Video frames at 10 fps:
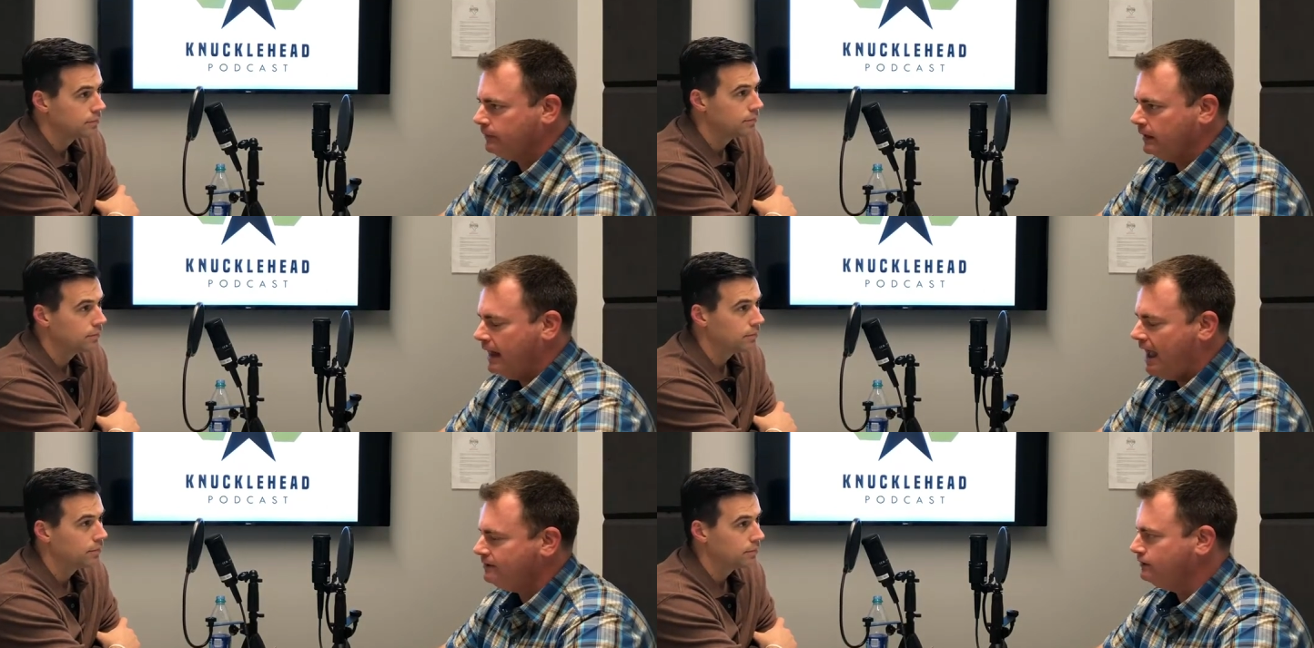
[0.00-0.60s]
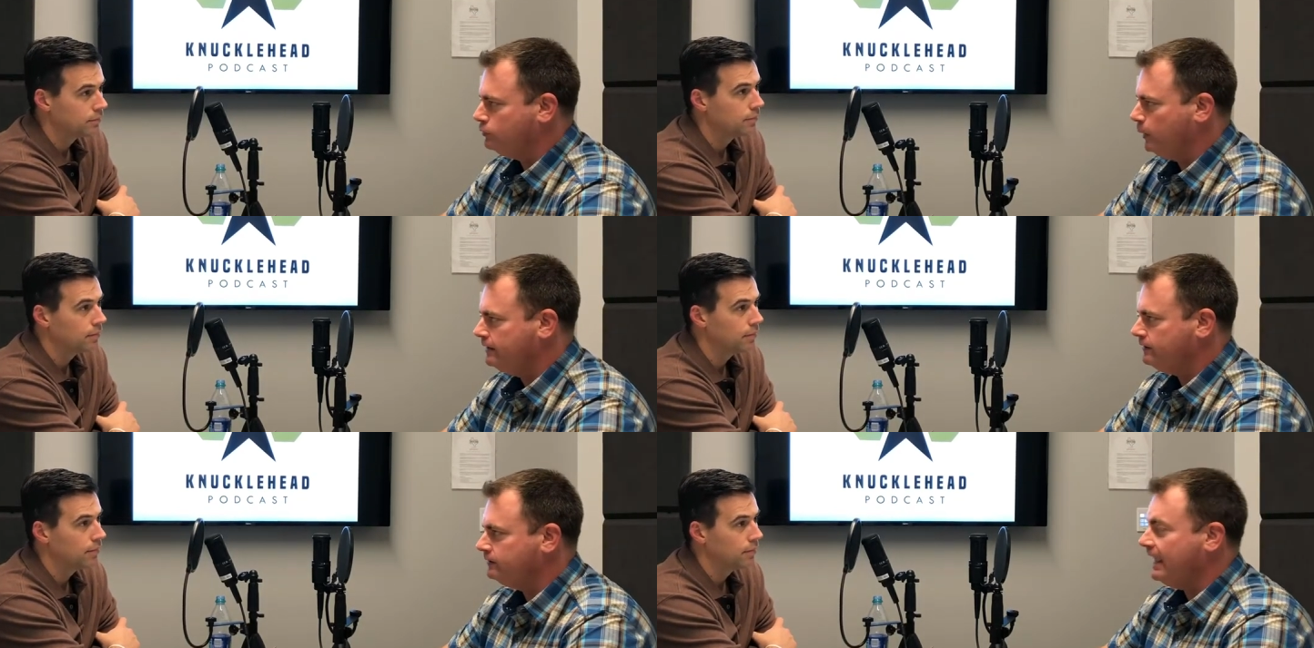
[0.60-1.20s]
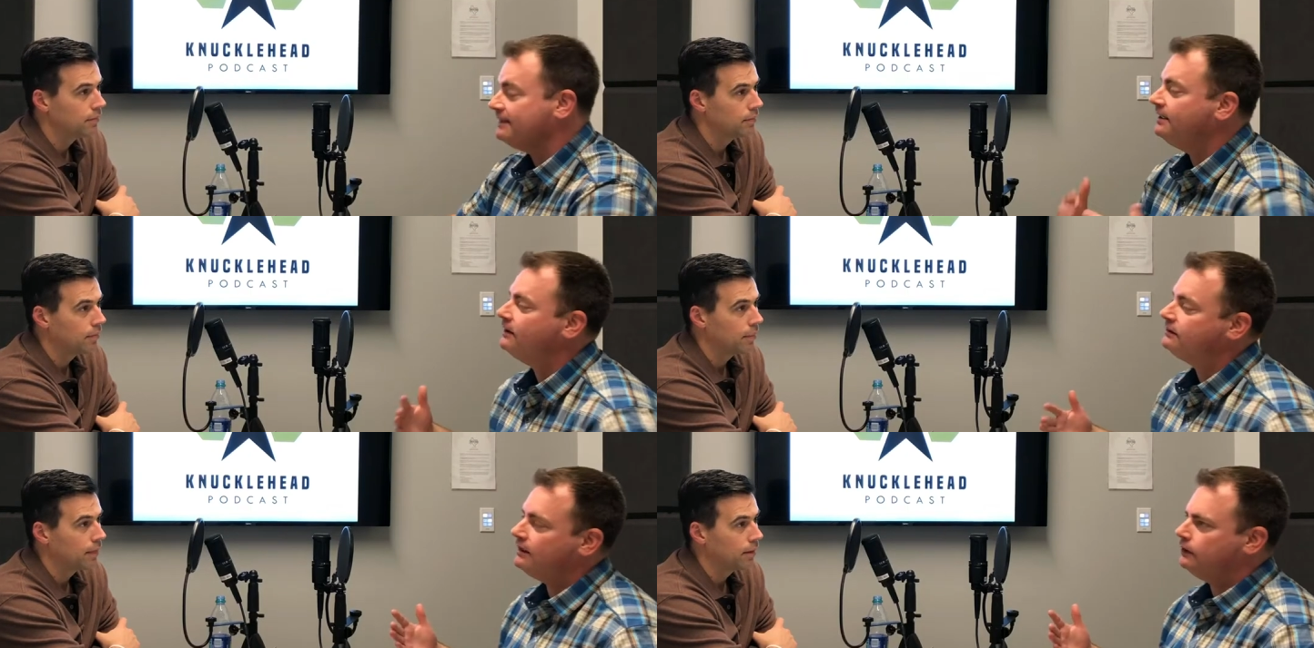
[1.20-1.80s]
Speaker 1: nasty situations. In
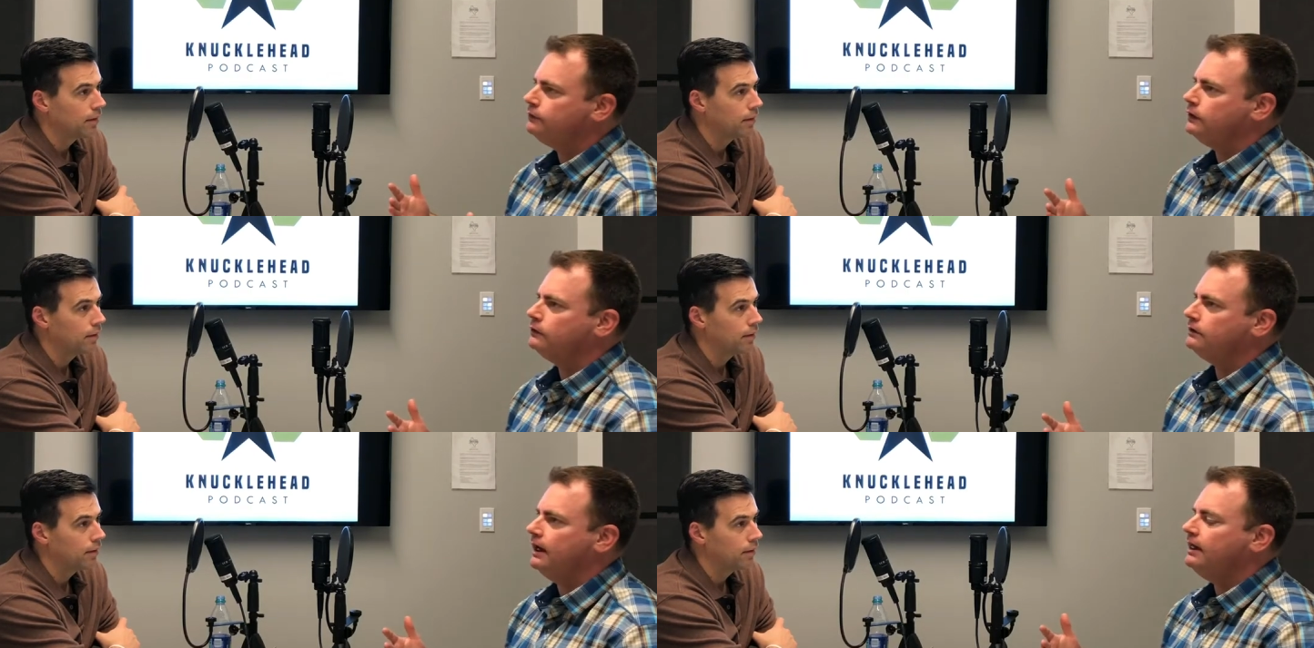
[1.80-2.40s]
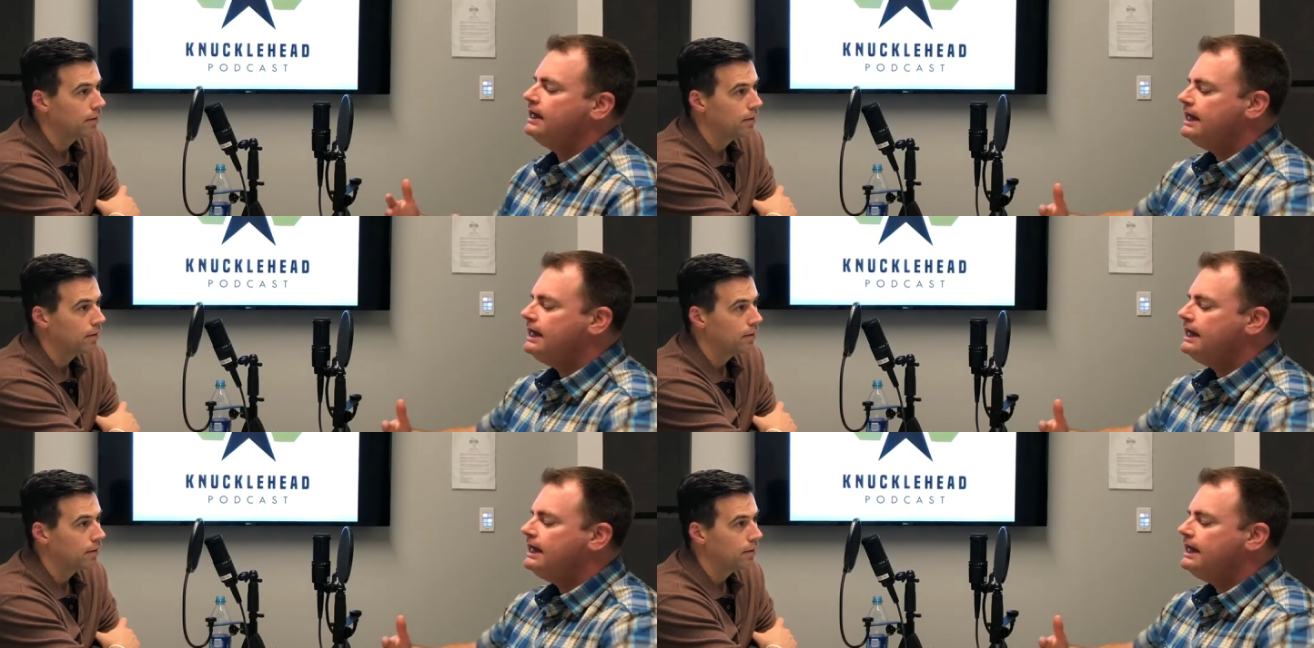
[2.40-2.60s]
Texas, I don't know if you know or not,